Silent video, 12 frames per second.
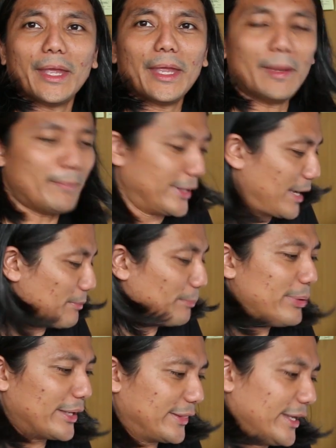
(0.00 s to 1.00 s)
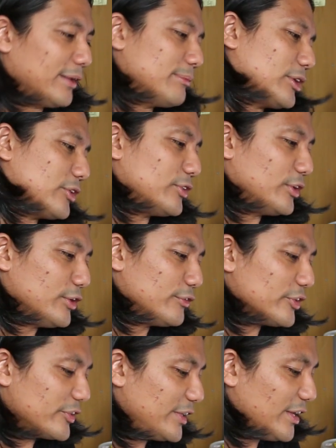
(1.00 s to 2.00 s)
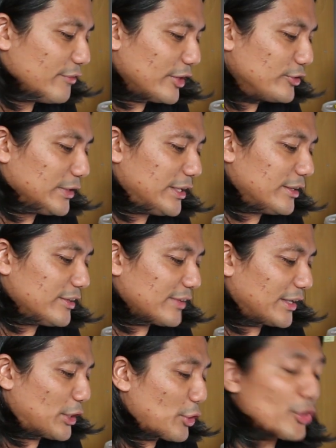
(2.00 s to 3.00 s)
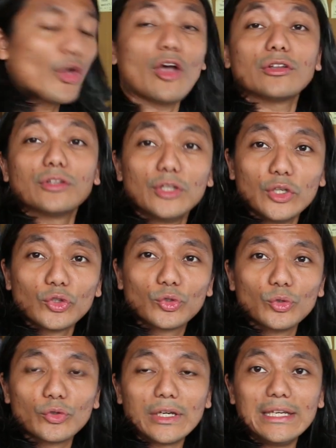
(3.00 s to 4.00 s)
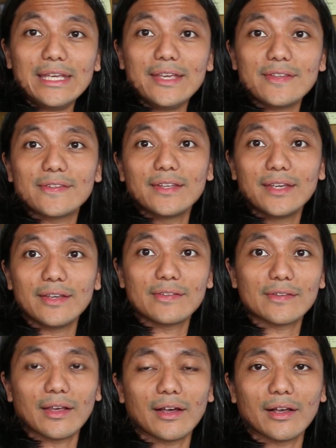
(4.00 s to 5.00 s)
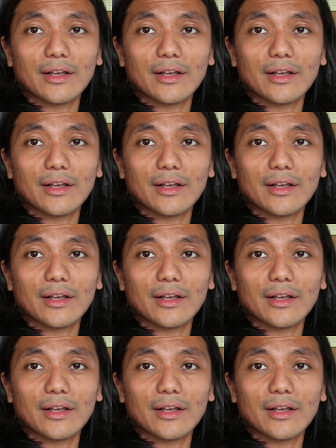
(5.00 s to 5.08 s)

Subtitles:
It became a big thing because the university eventually decided not to release his